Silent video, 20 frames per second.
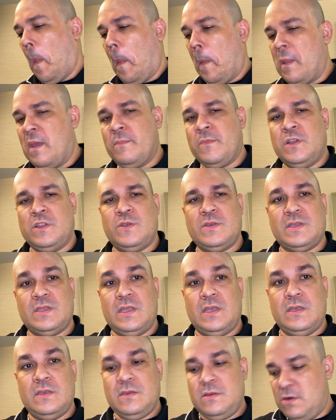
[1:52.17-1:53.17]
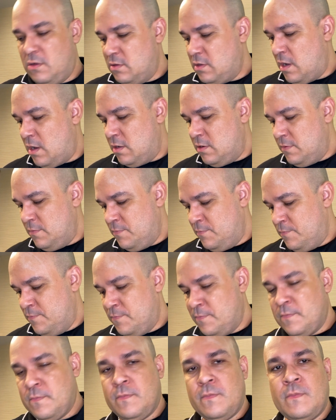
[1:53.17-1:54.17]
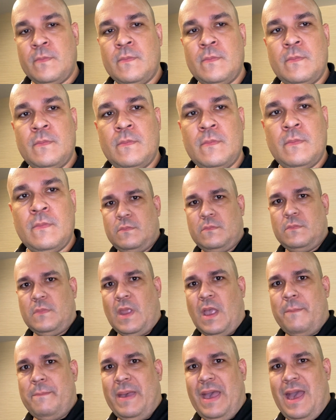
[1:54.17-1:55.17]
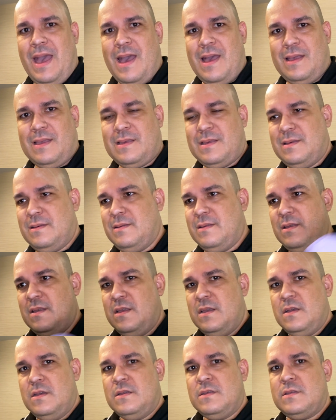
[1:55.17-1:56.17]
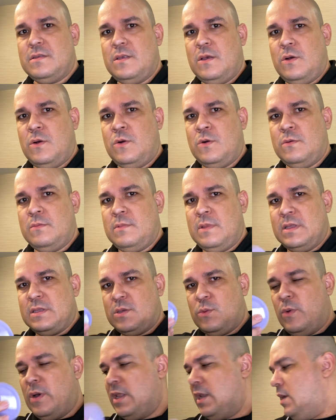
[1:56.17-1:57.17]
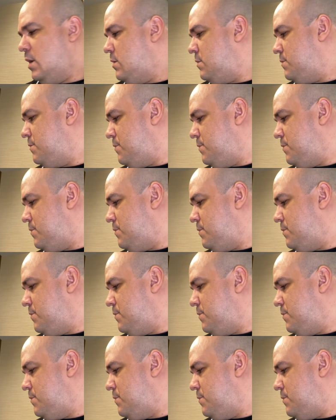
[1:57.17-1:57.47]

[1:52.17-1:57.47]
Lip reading: I'm going to sneeze, hold on. I'm back. So let's wet it.